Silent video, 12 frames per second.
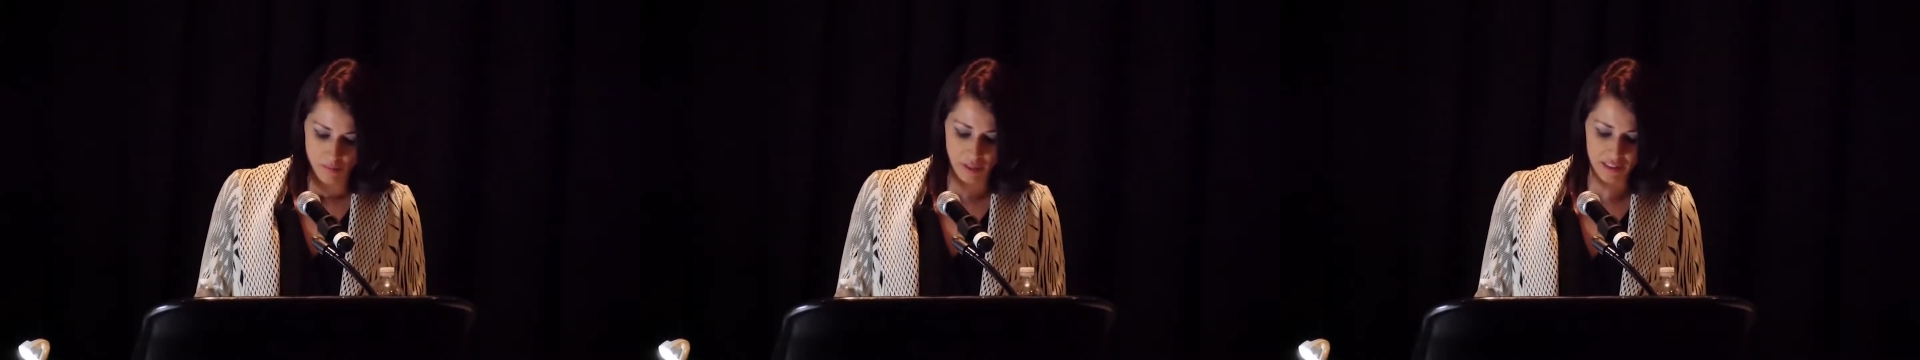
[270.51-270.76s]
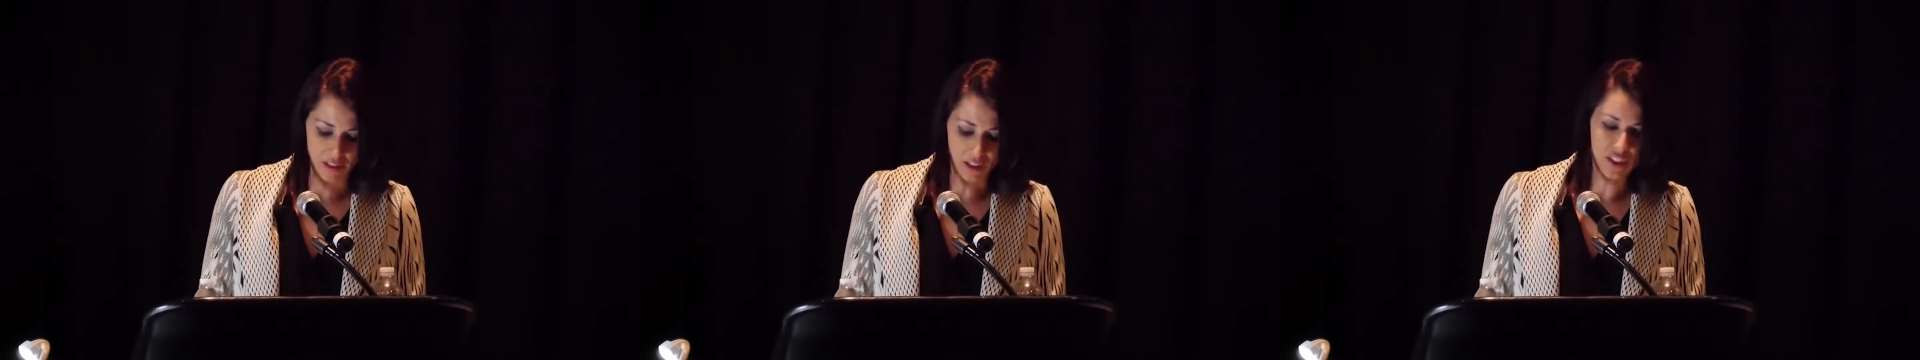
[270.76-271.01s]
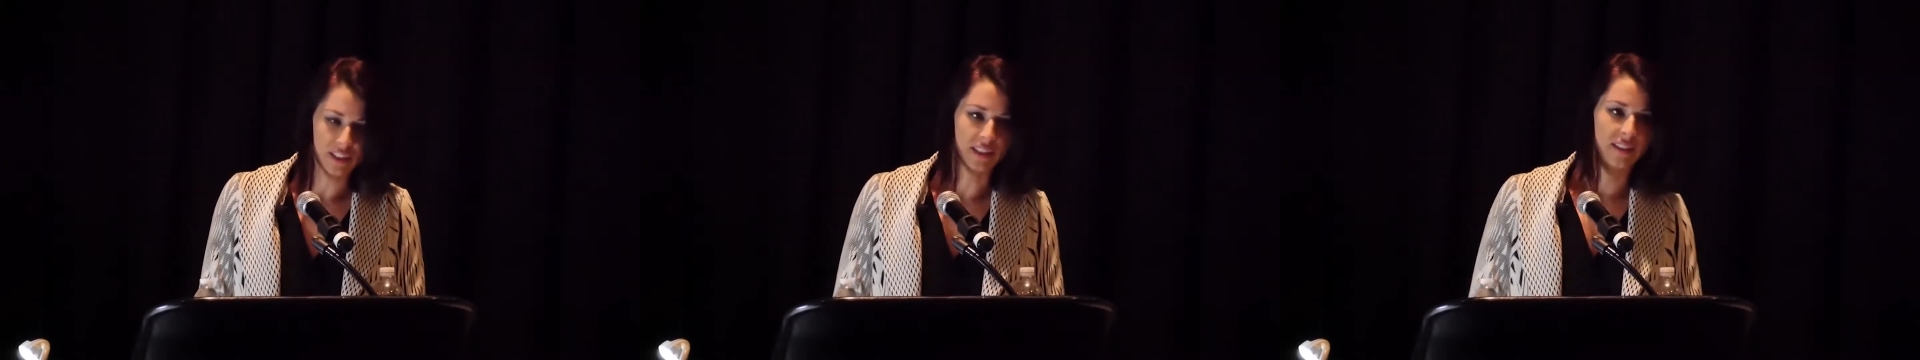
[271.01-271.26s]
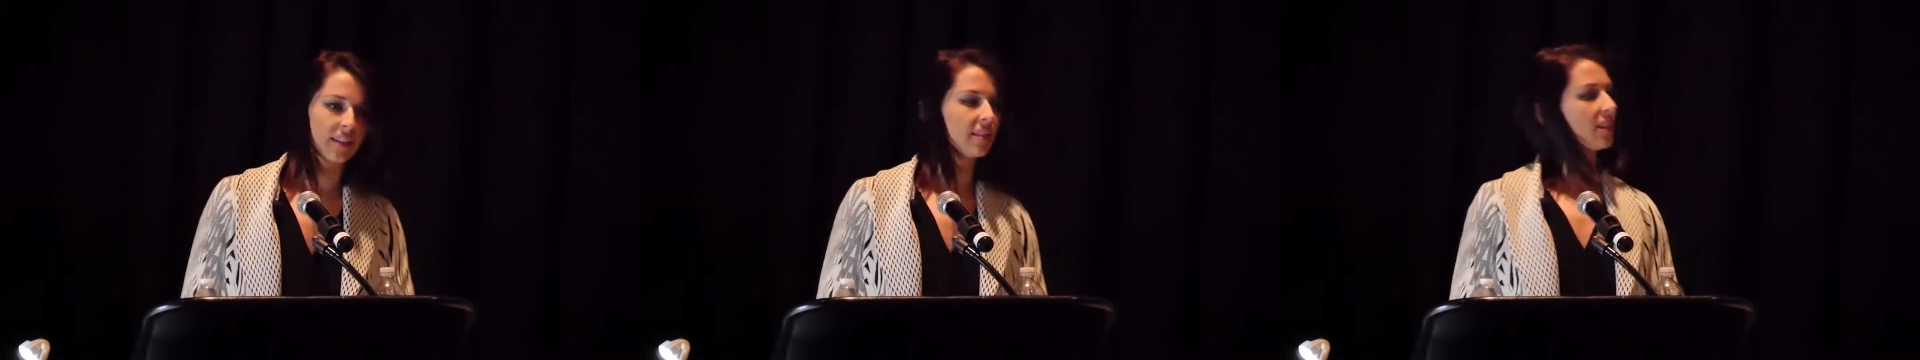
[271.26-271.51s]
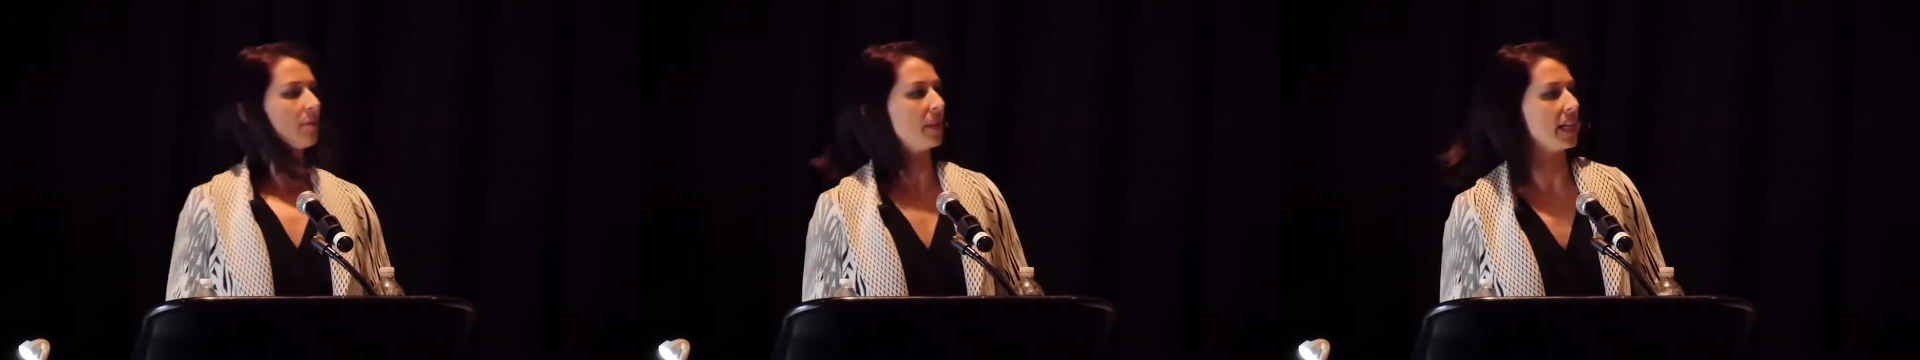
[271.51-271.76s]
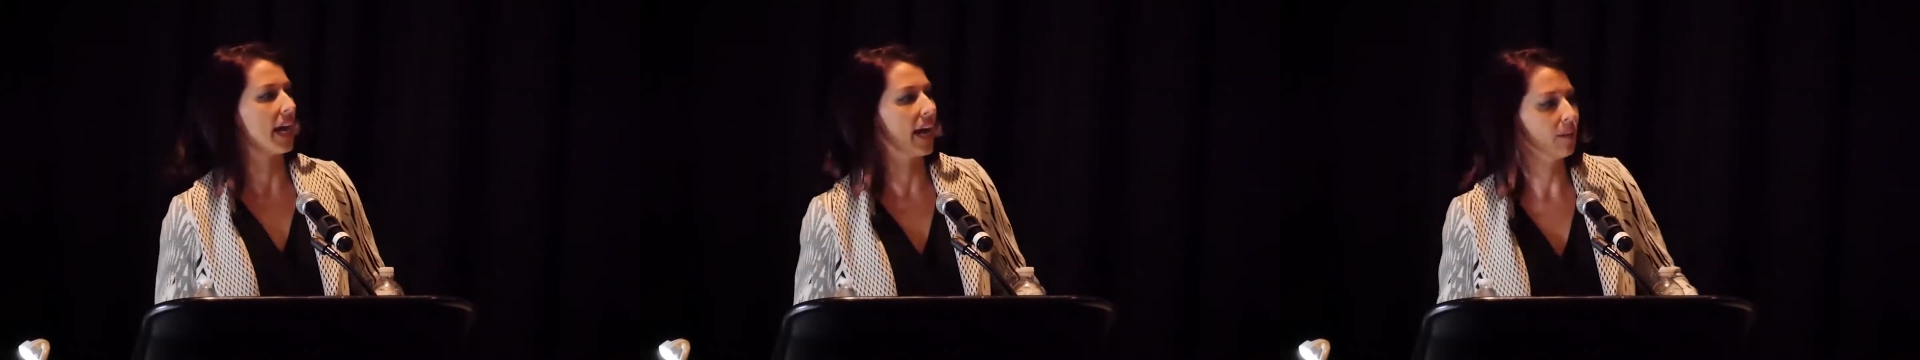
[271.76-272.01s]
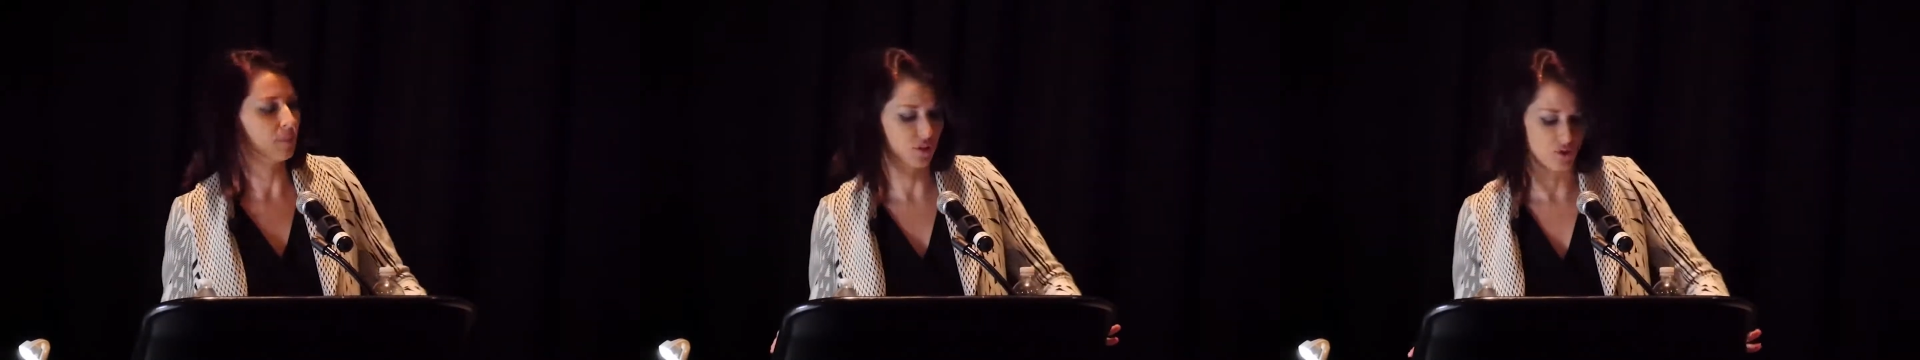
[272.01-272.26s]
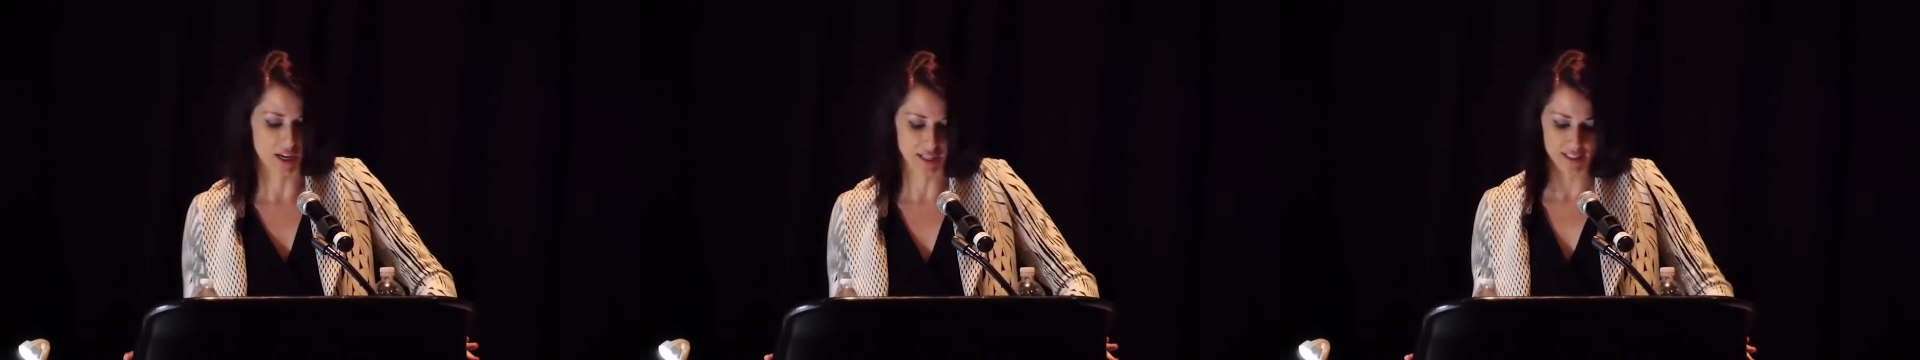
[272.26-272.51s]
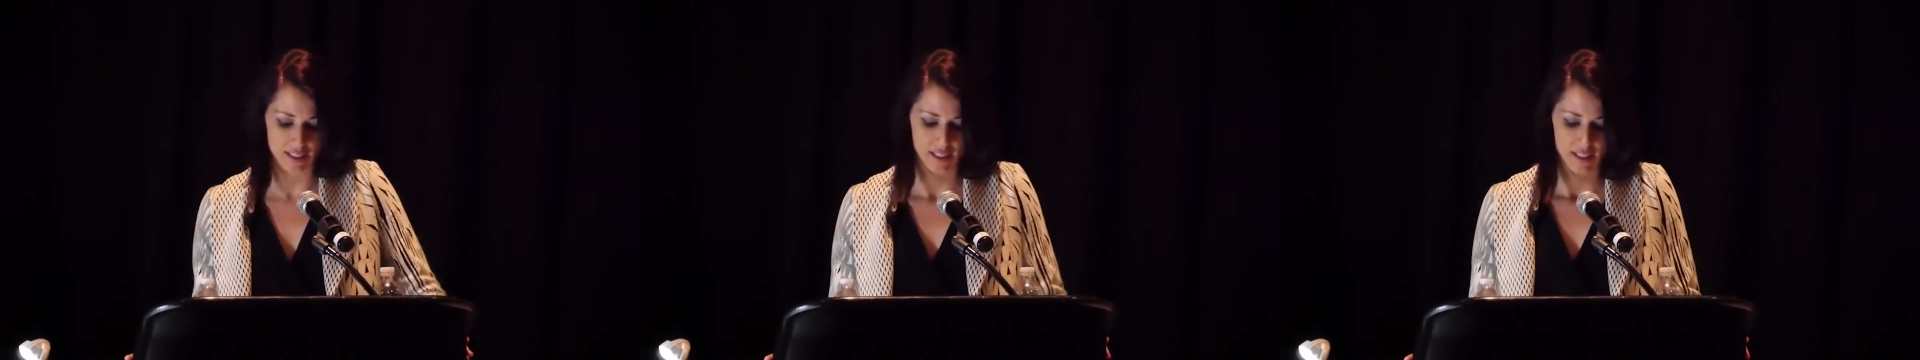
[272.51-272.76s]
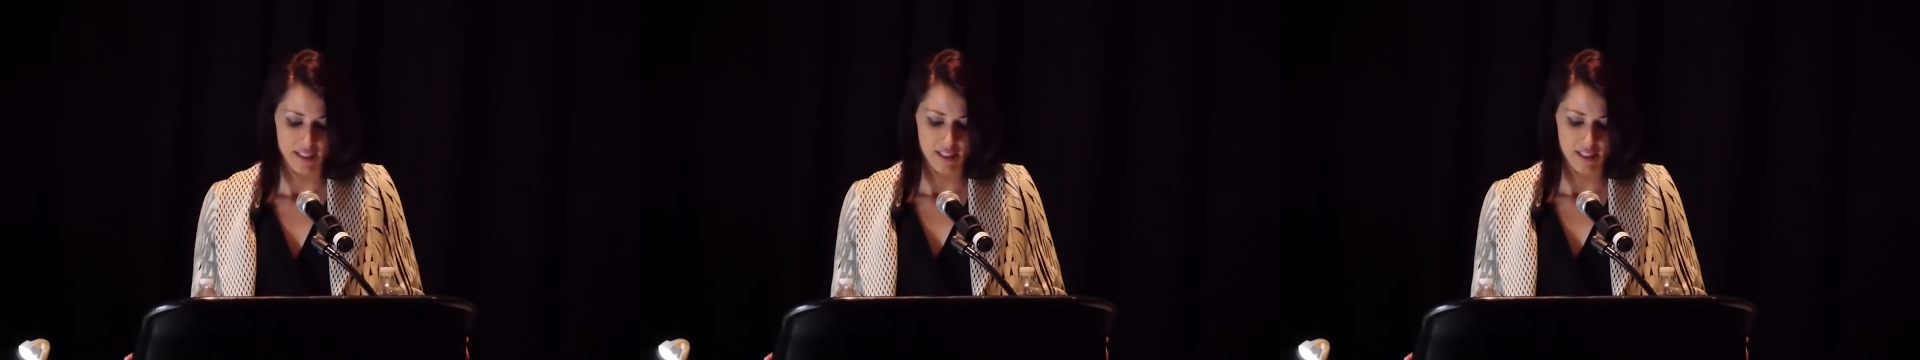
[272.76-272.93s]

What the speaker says: But it's not just a system in the abstract.